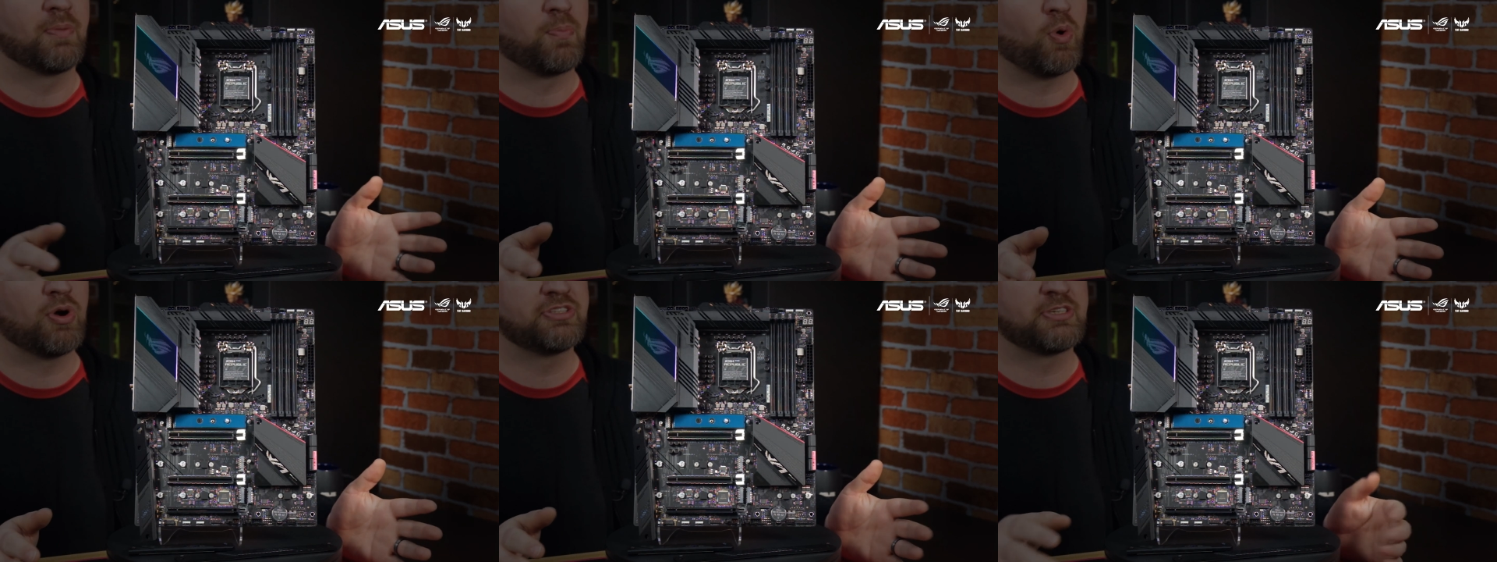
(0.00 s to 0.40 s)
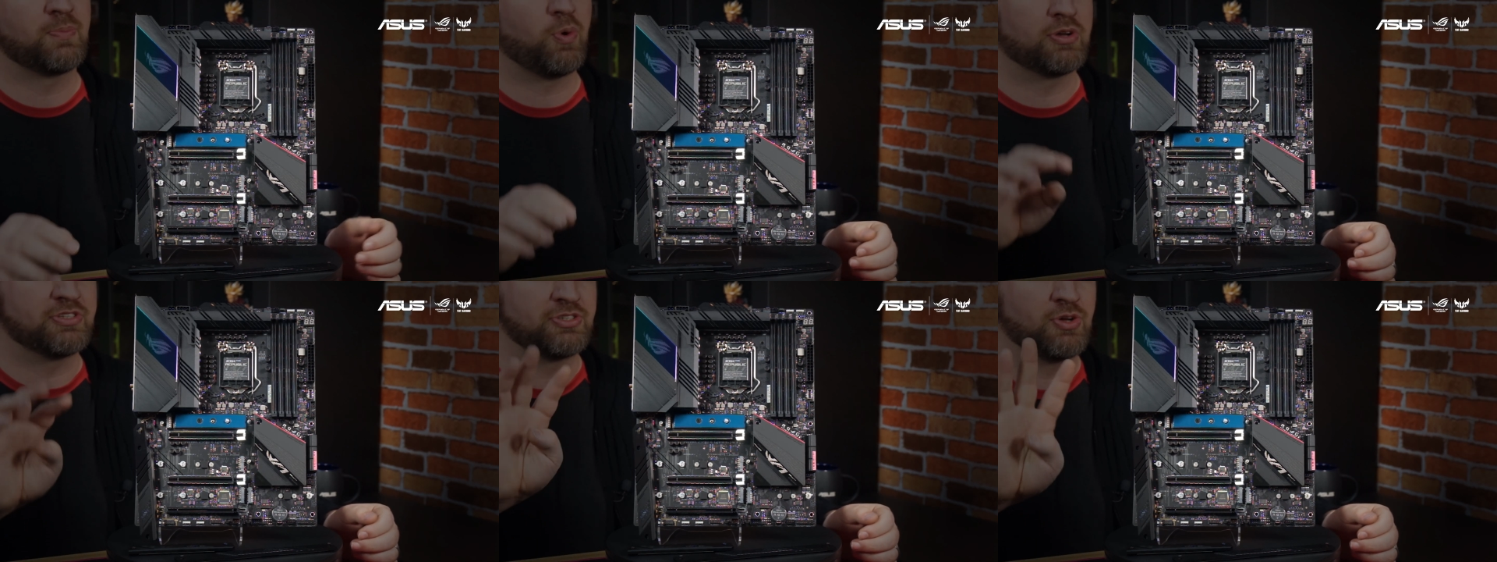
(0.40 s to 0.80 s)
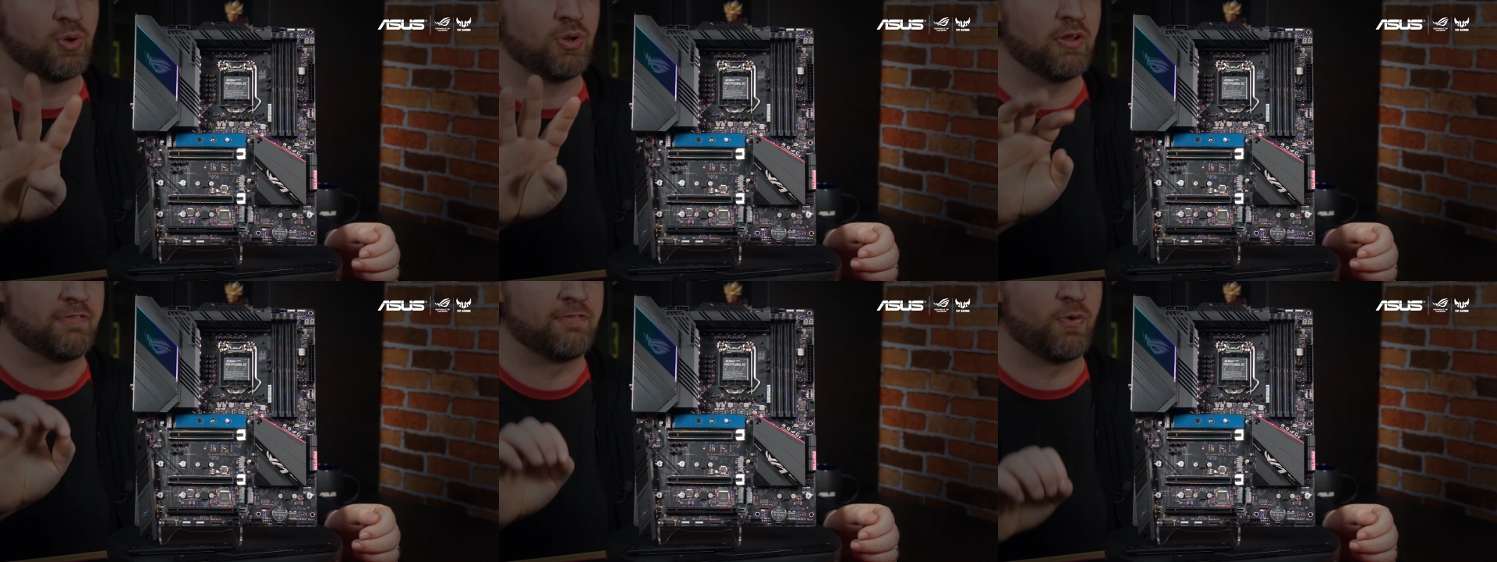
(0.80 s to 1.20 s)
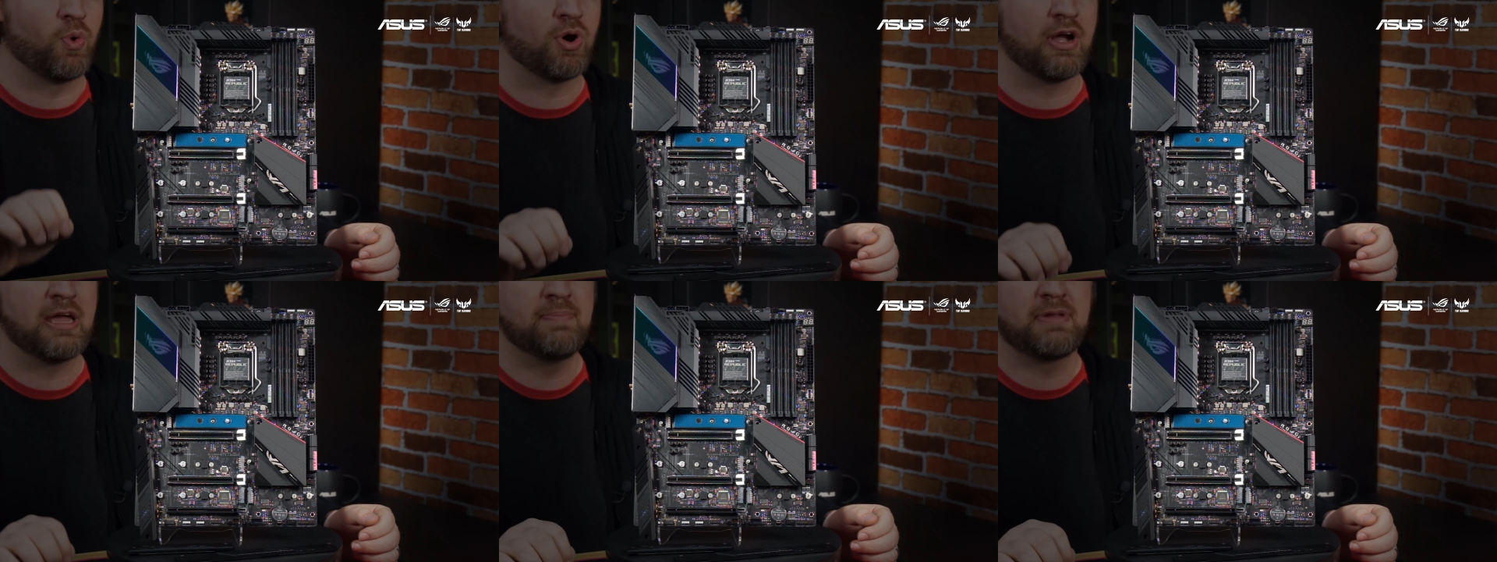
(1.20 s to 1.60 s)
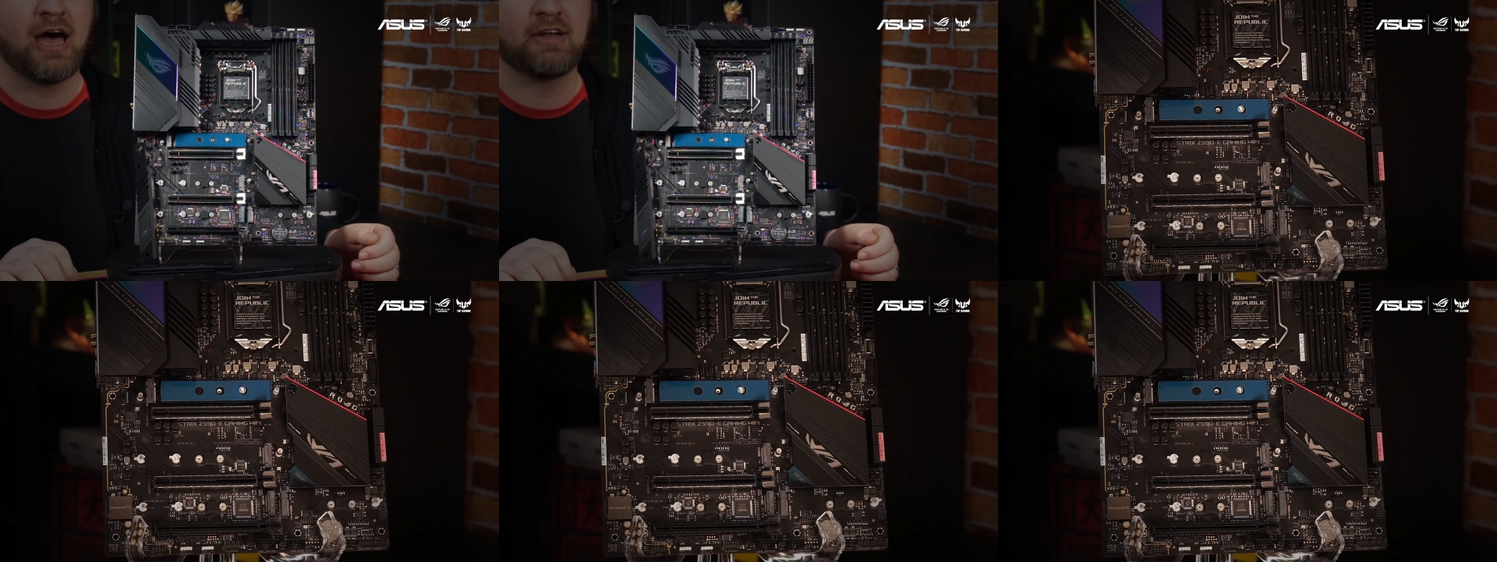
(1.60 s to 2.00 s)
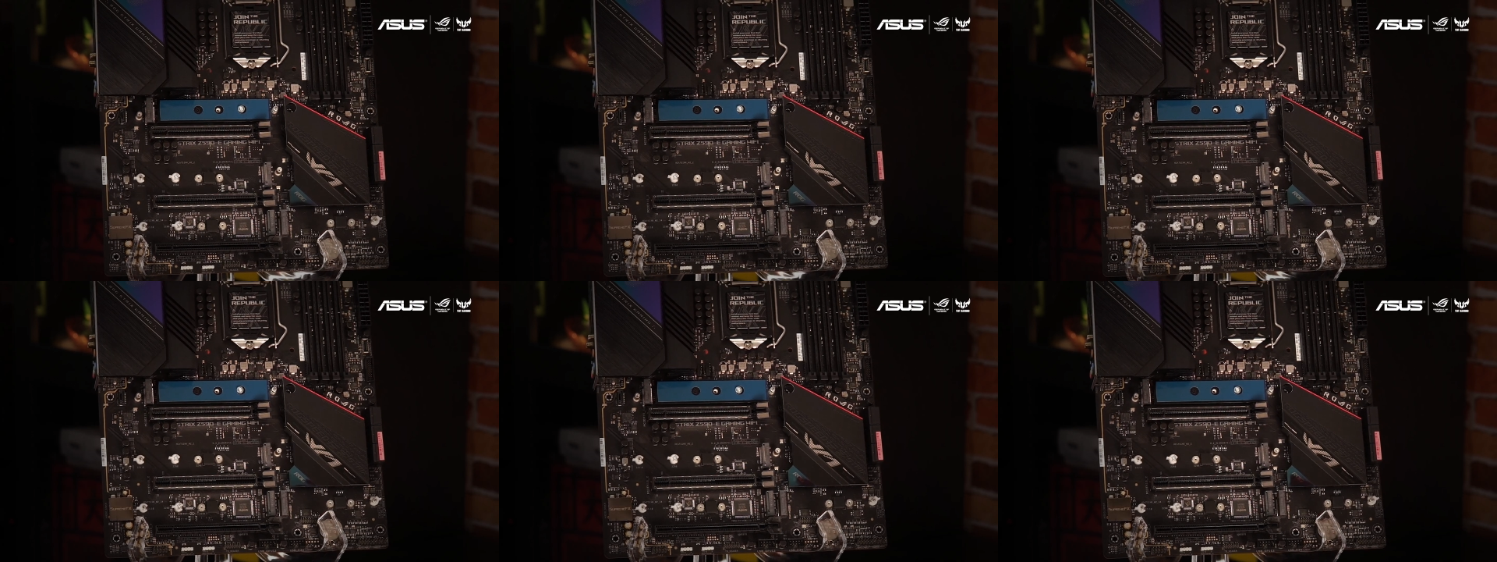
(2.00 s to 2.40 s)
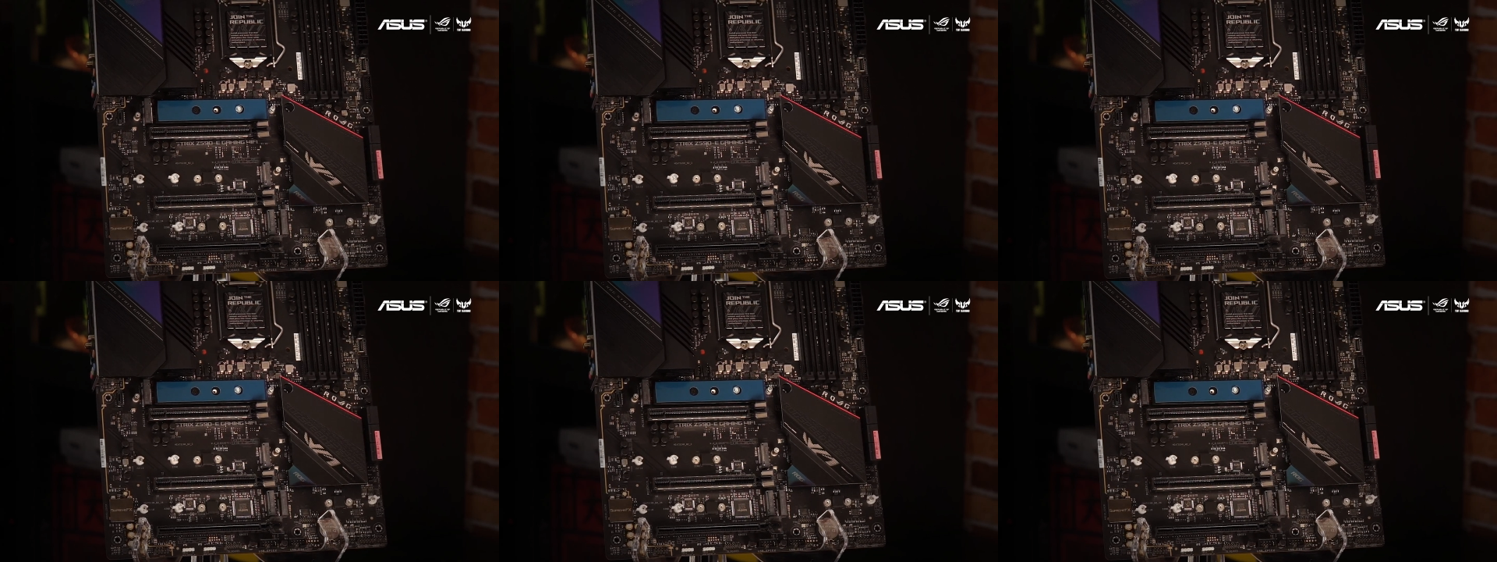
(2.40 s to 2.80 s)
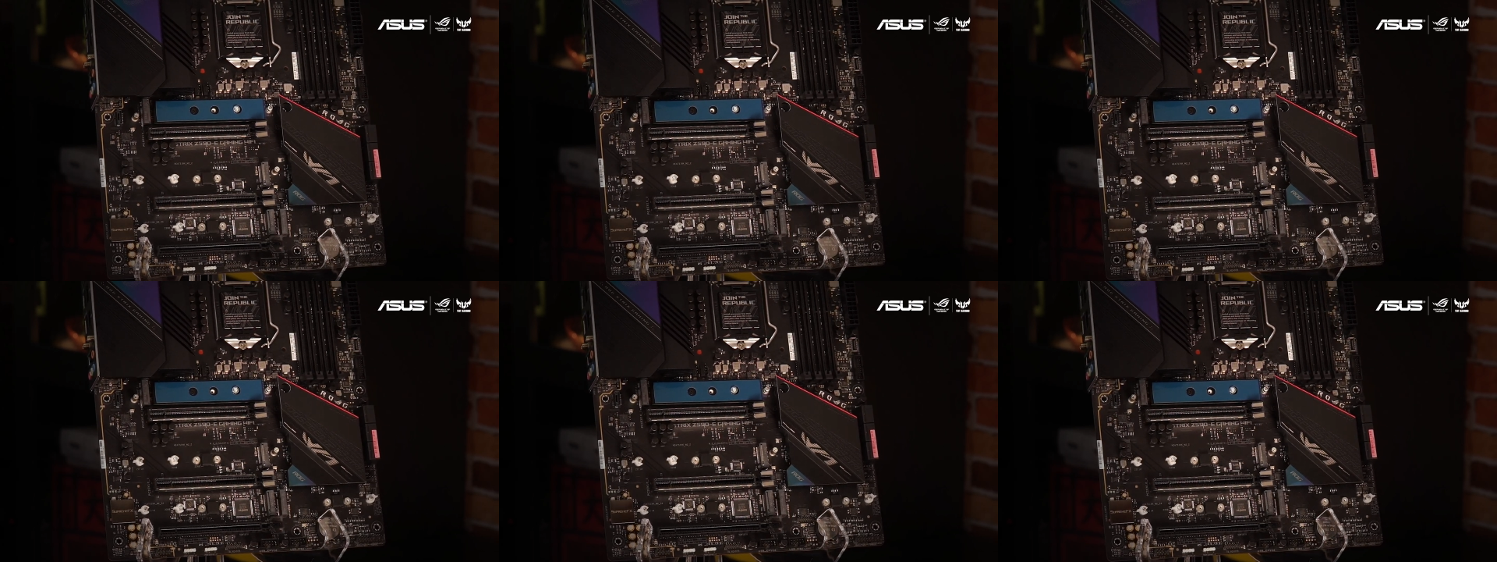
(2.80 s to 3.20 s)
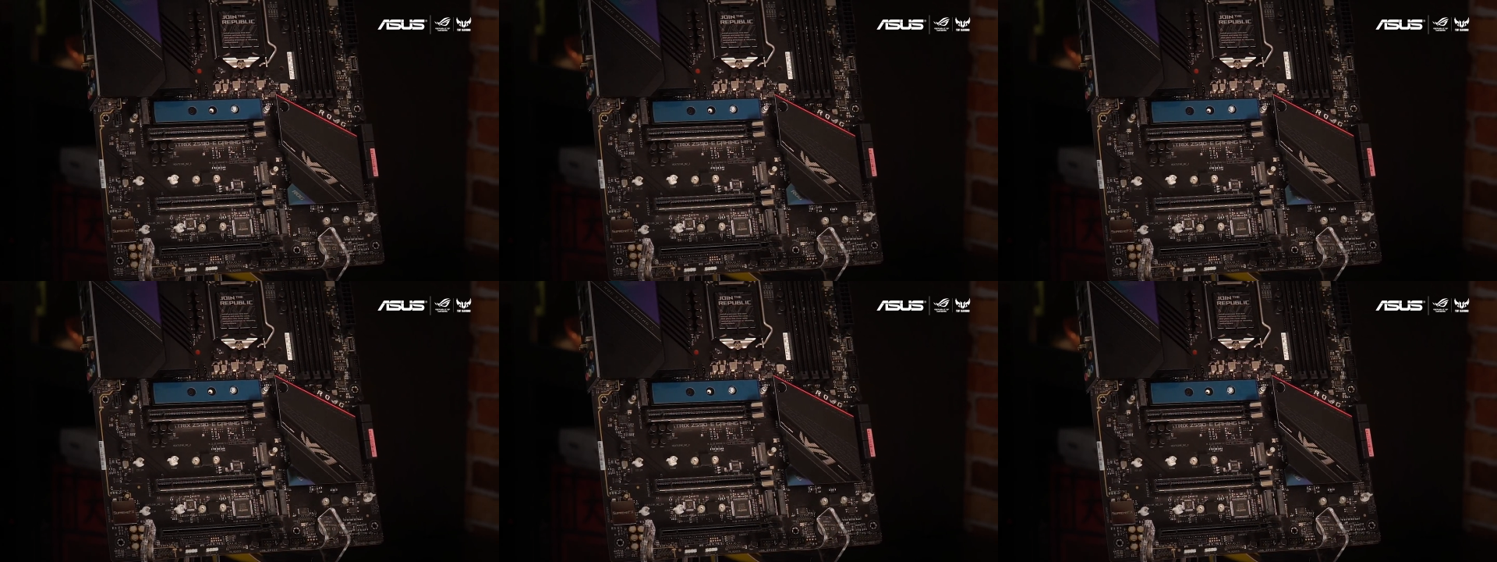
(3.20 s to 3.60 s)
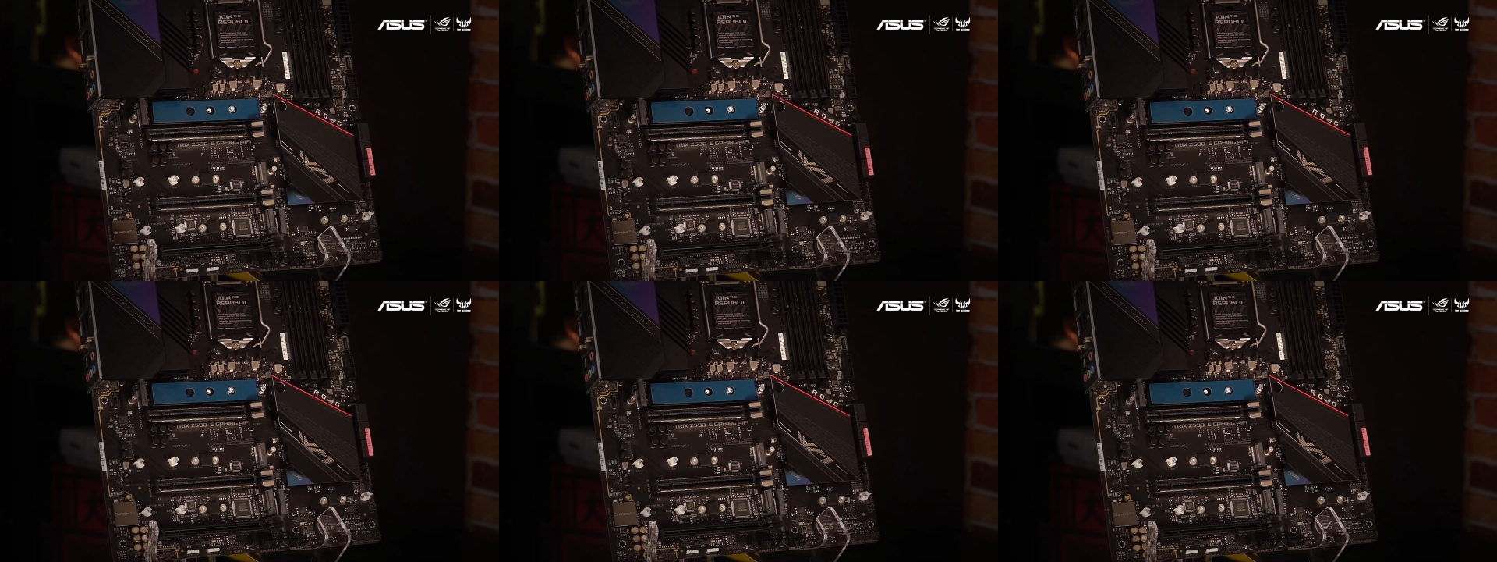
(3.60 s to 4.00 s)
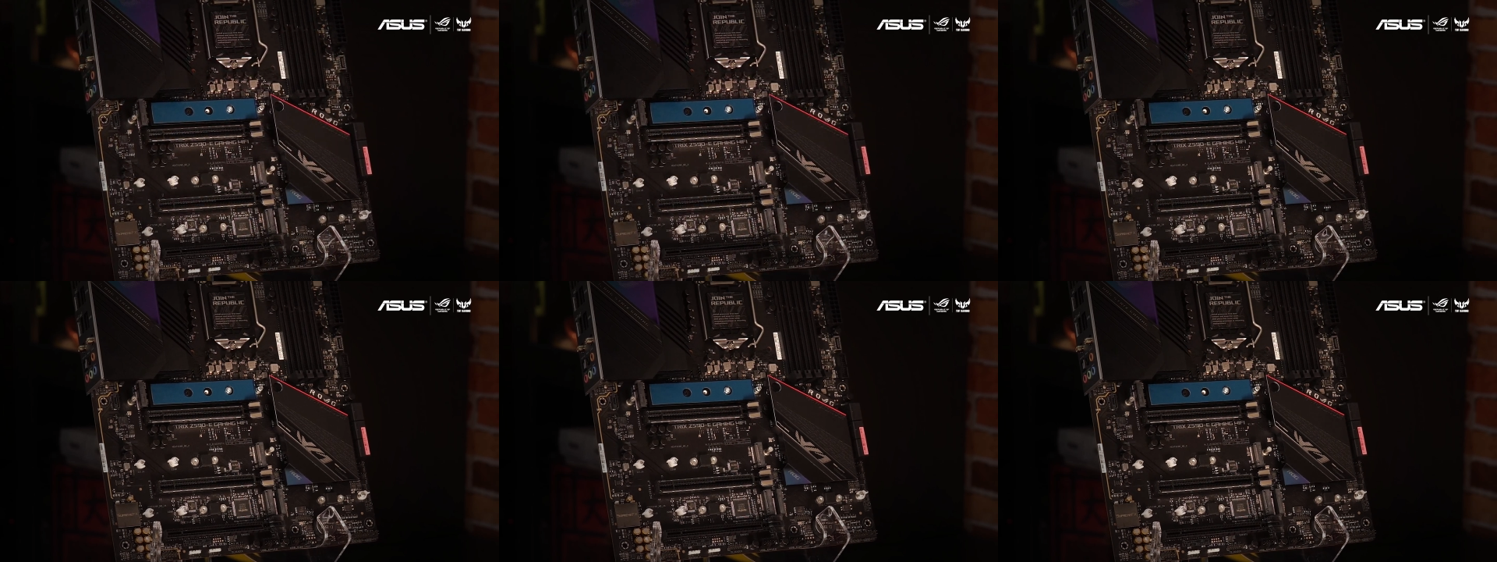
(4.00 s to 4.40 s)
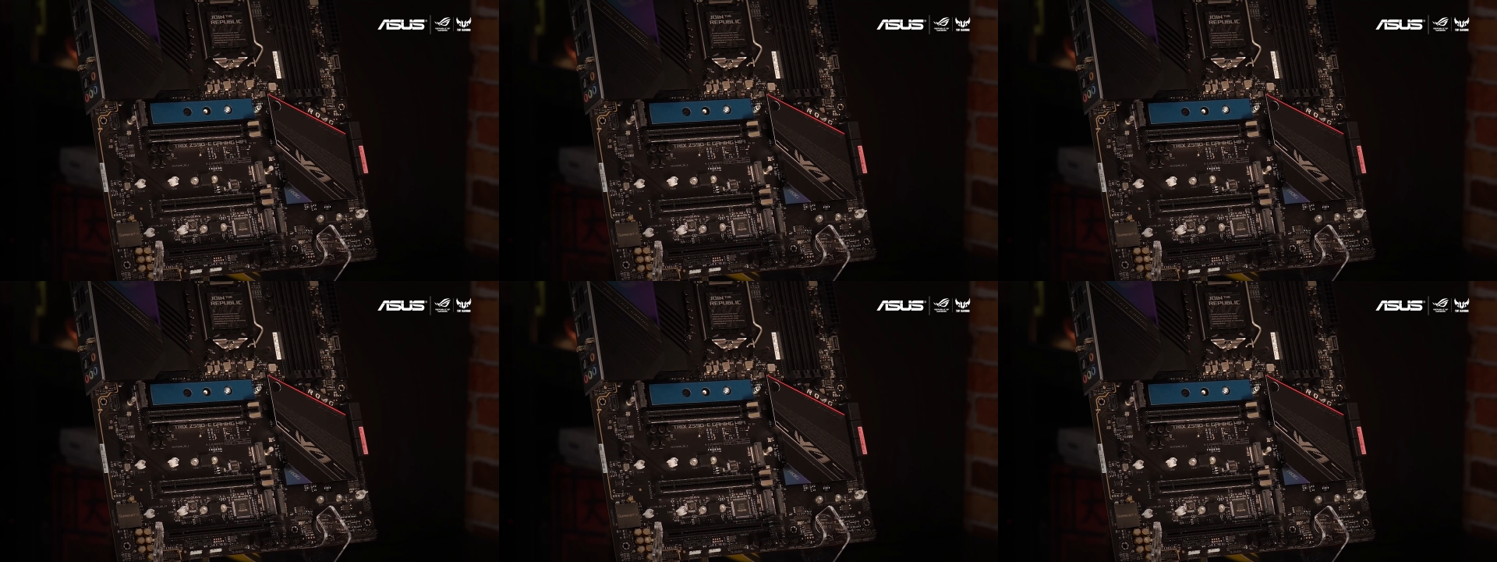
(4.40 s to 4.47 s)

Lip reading: No face is visible, so there are no lips to read.